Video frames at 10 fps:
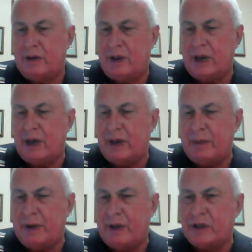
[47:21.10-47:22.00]
Yeah, I
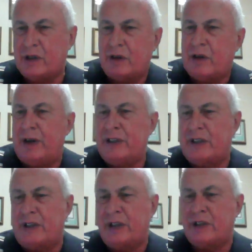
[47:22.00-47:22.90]
mean, there's all
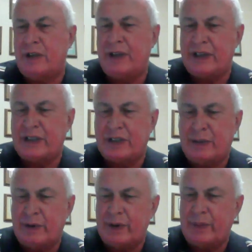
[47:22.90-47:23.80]
kinds of things on that
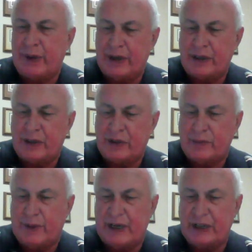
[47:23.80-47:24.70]
summary page,
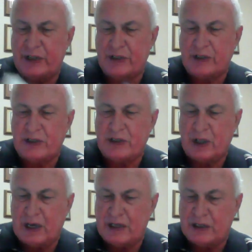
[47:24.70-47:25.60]
or pages. There's
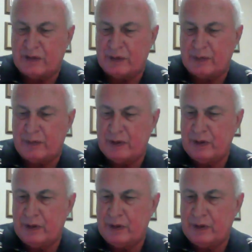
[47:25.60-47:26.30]
lots of them.